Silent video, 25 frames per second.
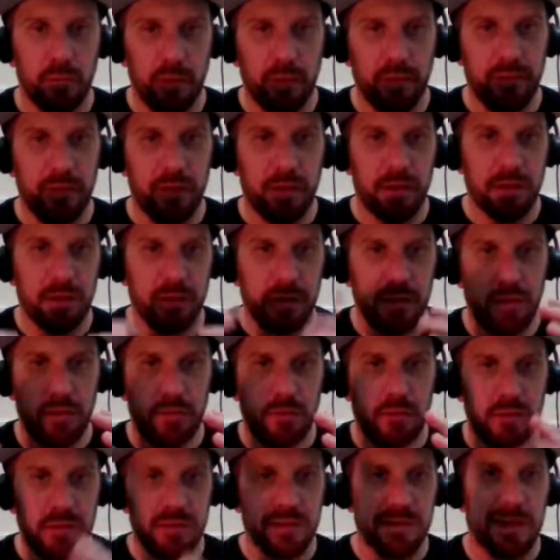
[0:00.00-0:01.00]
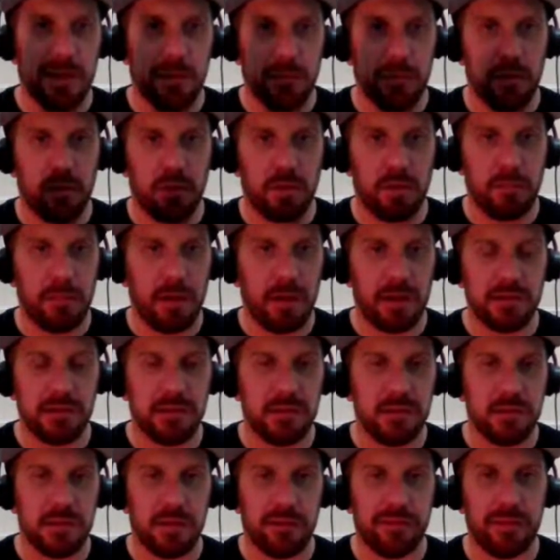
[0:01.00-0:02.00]
with like the slamming on the mats
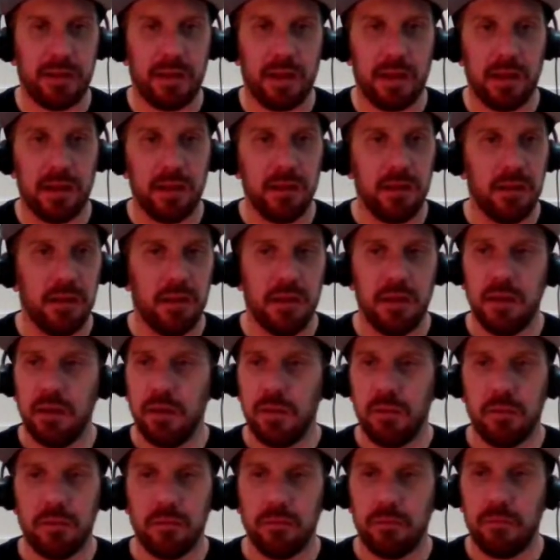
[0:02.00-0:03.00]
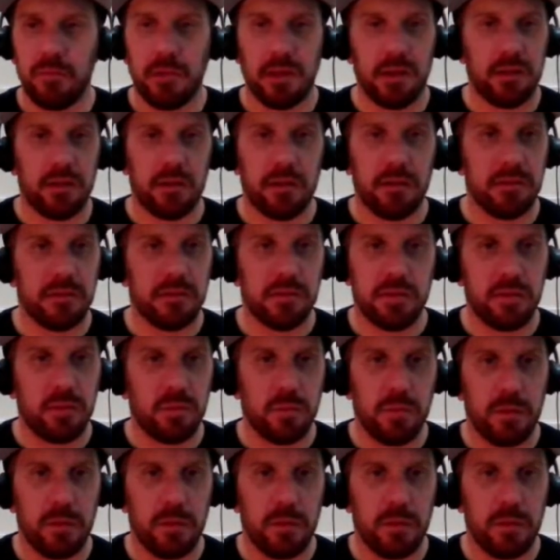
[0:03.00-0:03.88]
and stuff like that? Mate, those two